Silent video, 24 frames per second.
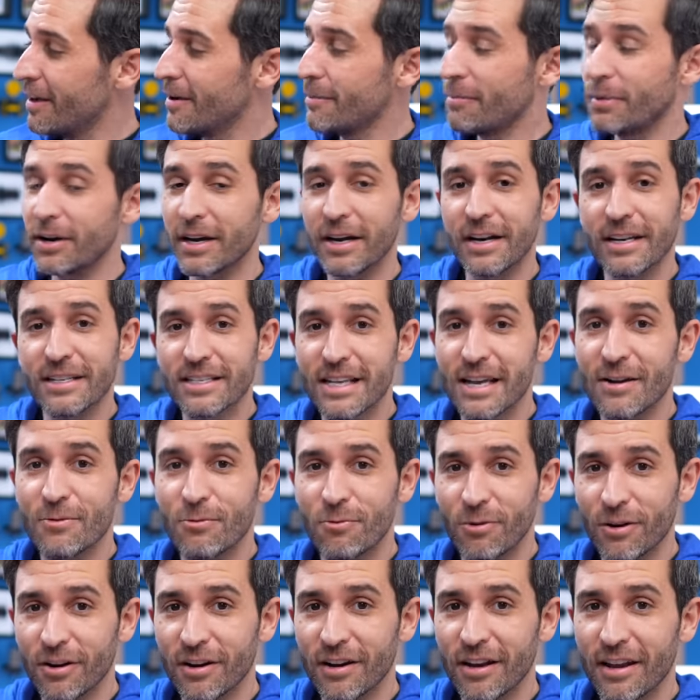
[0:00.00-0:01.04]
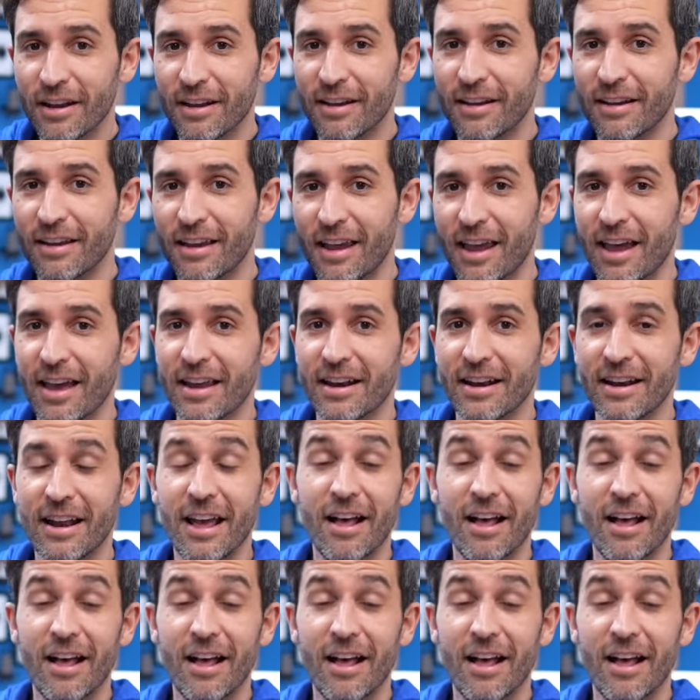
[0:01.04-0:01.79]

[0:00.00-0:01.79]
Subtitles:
but it is a working Canon